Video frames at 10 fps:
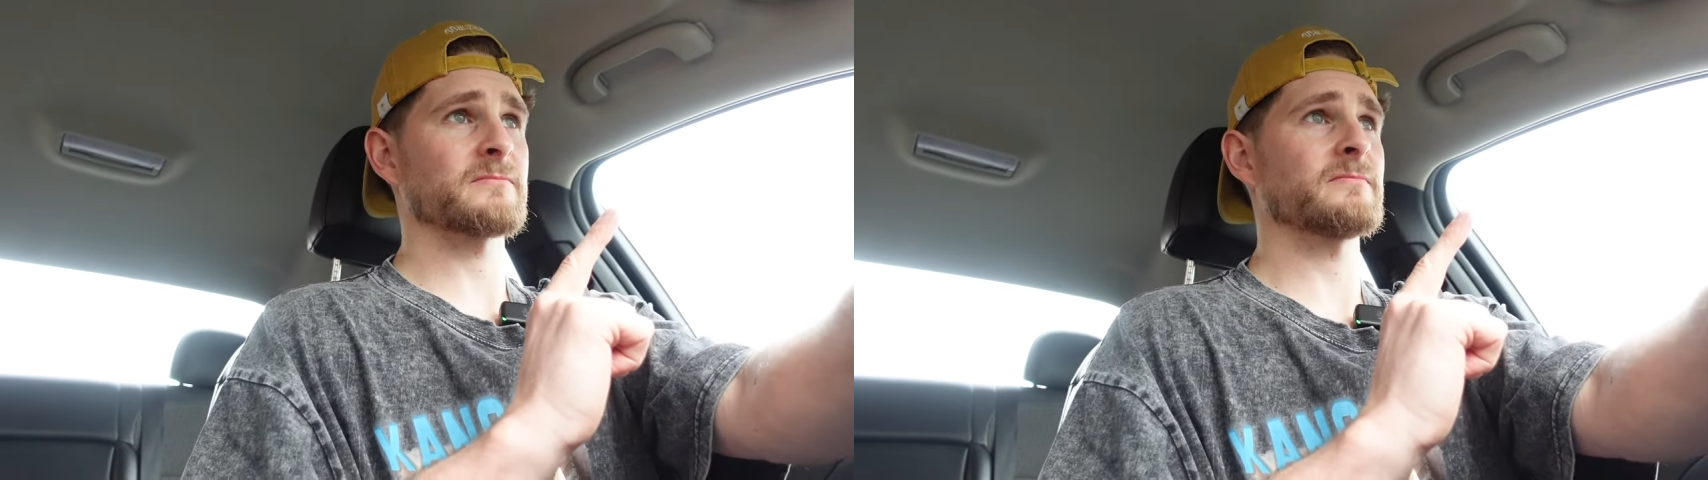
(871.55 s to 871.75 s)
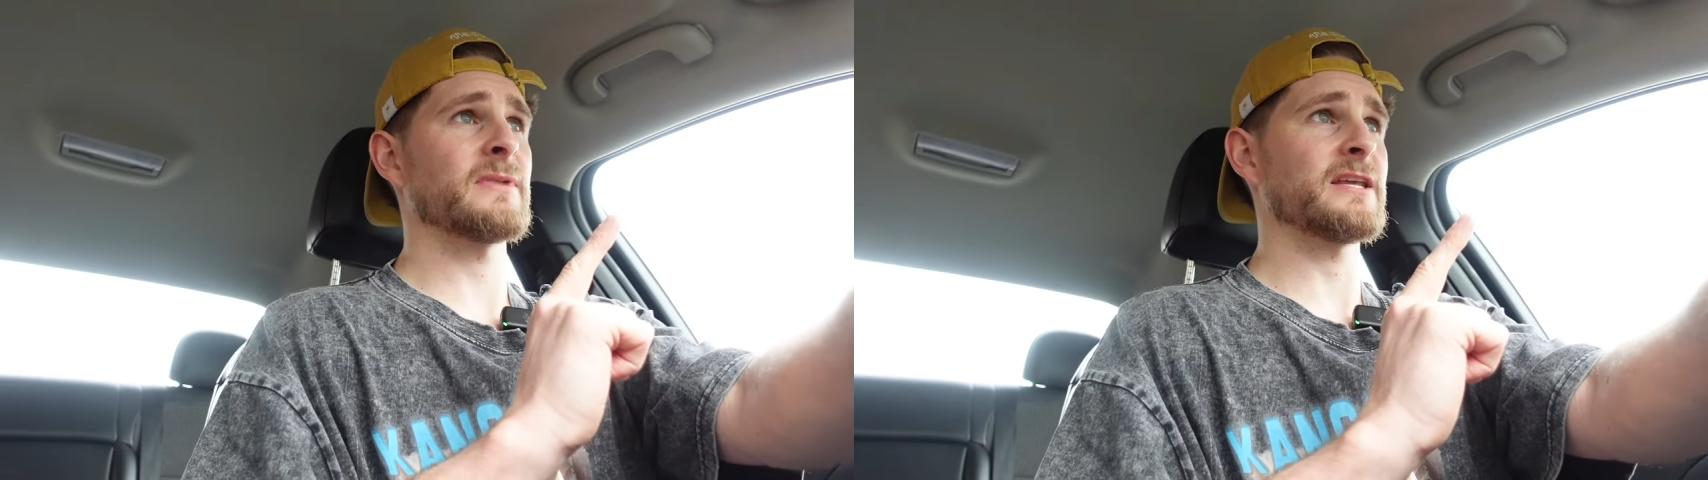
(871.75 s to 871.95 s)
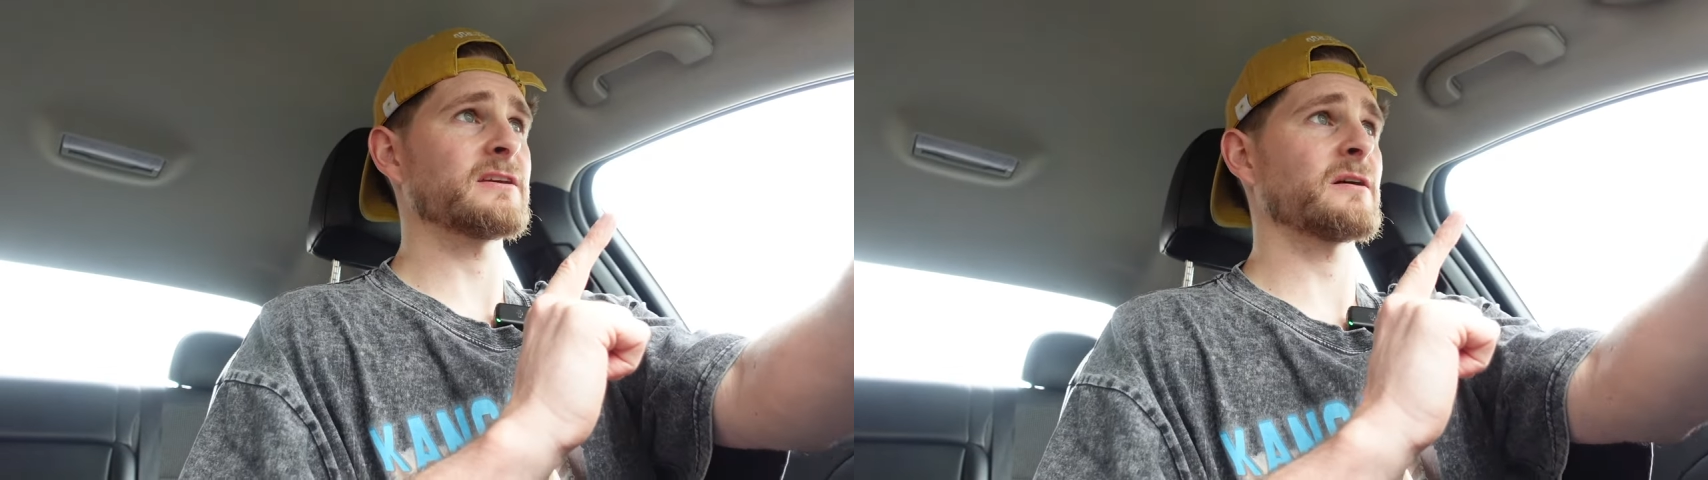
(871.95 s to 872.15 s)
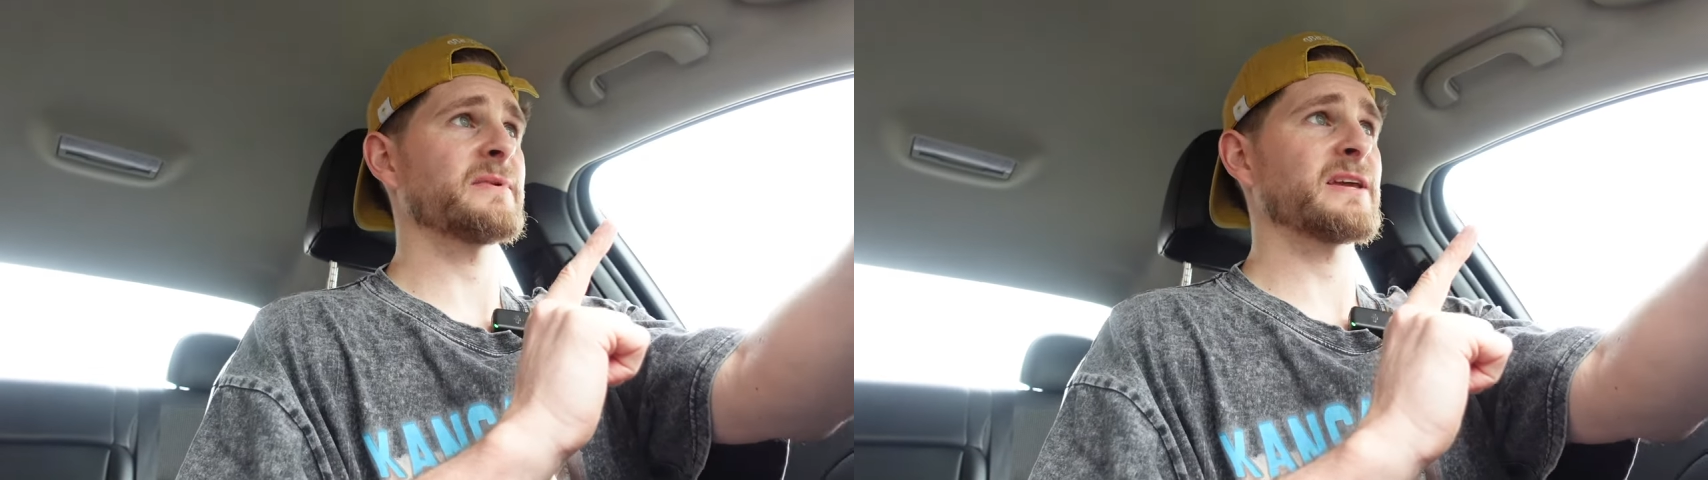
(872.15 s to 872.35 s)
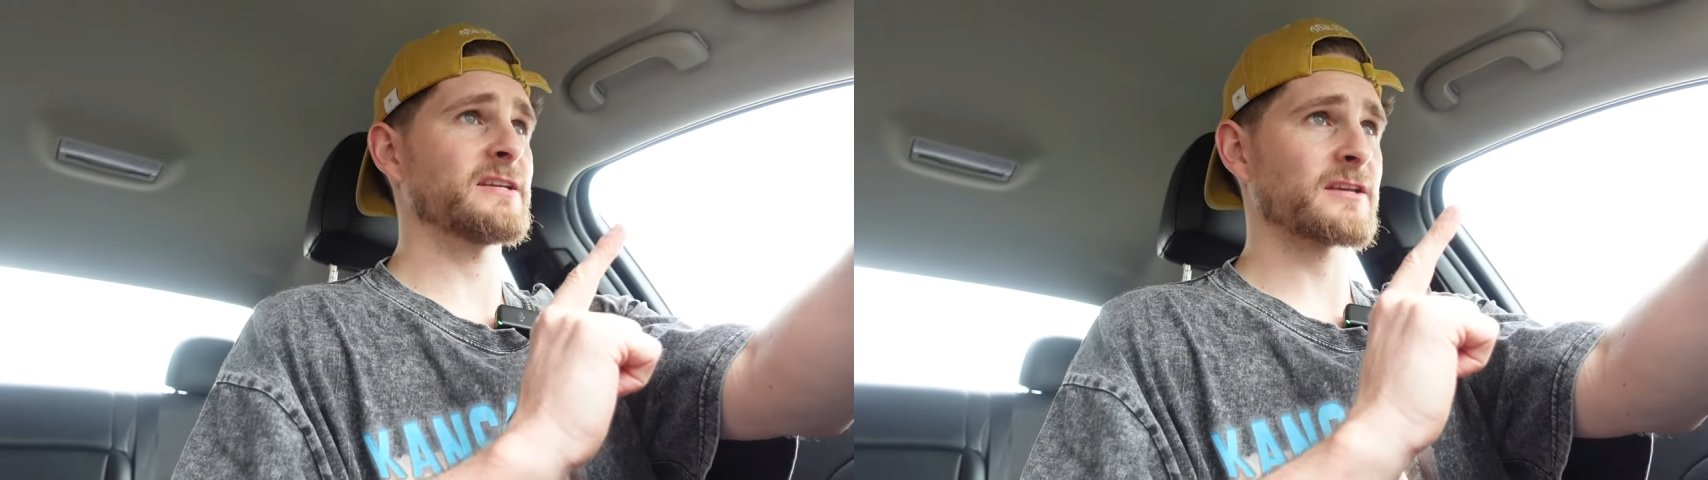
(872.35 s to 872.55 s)
many
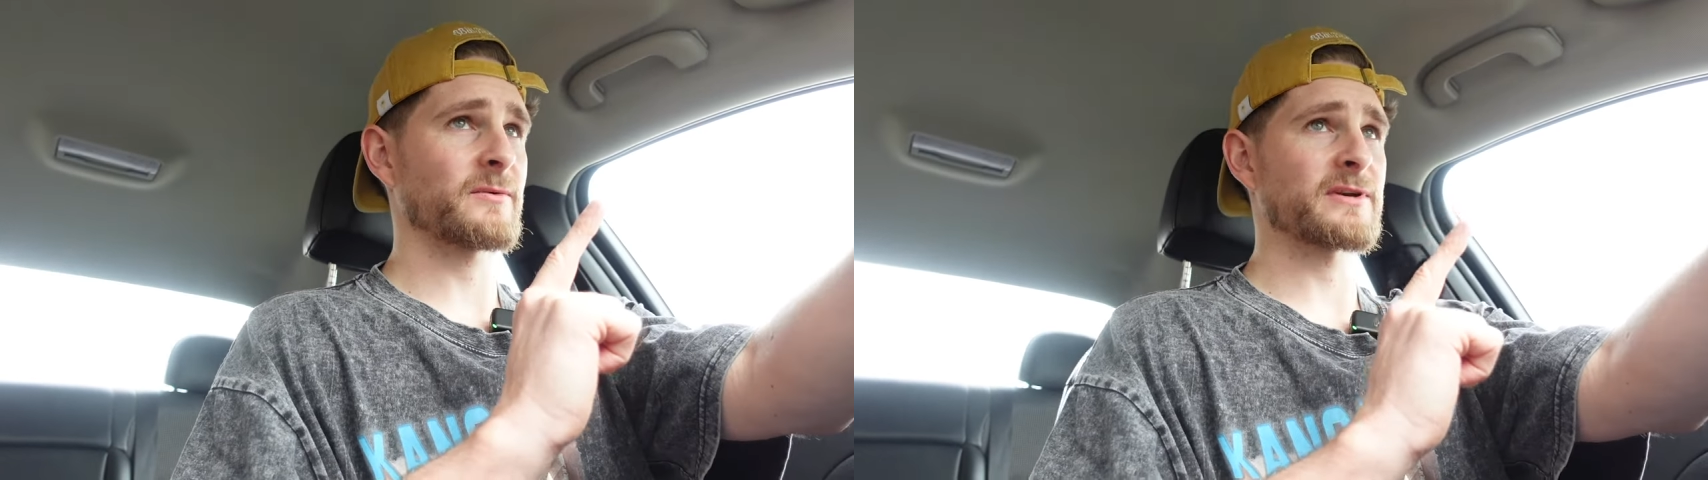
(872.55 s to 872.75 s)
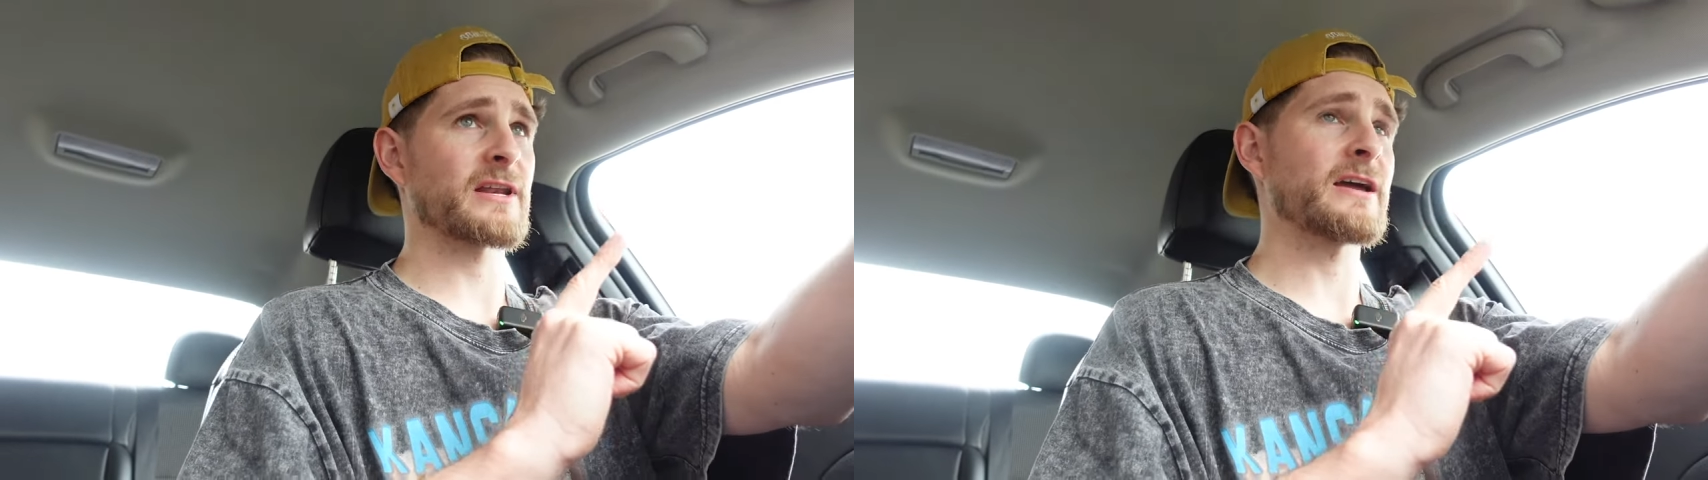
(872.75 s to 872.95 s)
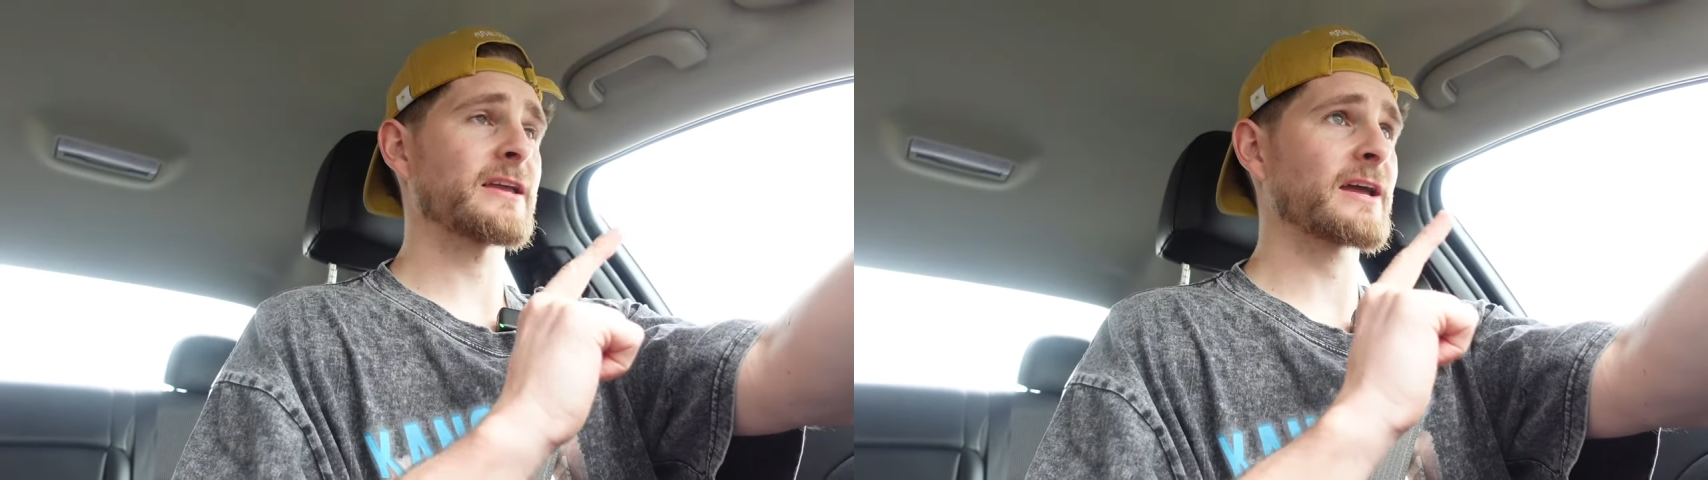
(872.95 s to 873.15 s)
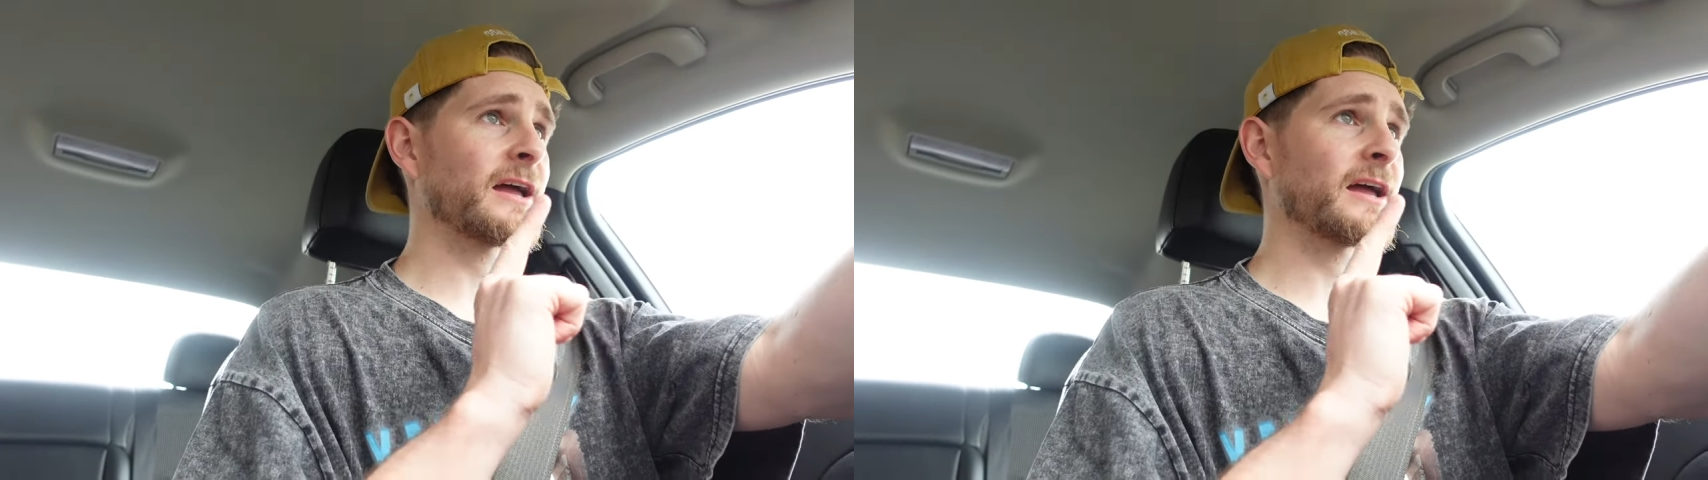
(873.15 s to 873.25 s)
coming in as I would like.